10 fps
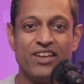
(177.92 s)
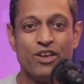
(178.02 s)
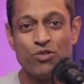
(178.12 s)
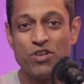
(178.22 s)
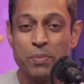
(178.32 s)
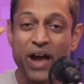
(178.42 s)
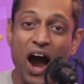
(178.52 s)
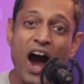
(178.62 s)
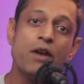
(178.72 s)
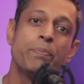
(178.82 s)
You will be
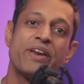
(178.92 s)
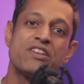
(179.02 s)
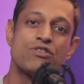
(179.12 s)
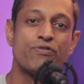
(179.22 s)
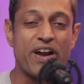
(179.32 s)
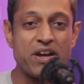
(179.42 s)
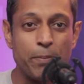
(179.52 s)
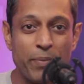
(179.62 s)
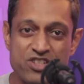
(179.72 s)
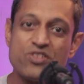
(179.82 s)
hard pressed to find a
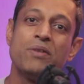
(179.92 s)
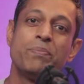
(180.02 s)
muscular